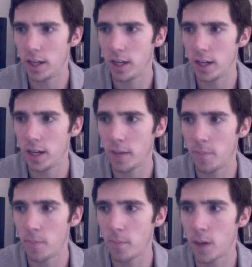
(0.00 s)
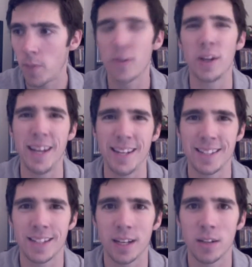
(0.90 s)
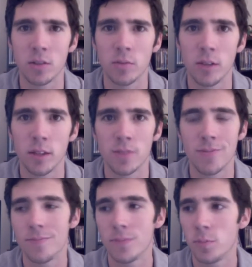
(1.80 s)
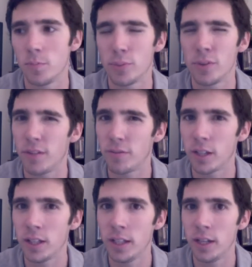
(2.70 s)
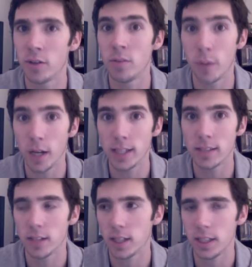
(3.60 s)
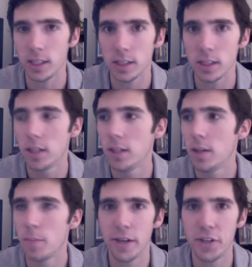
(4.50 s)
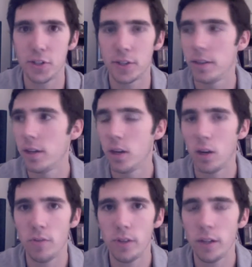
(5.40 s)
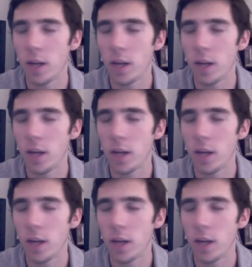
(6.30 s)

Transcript: I'm very easy to get along with. I'm pretty friendly. I don't bite hard much, often.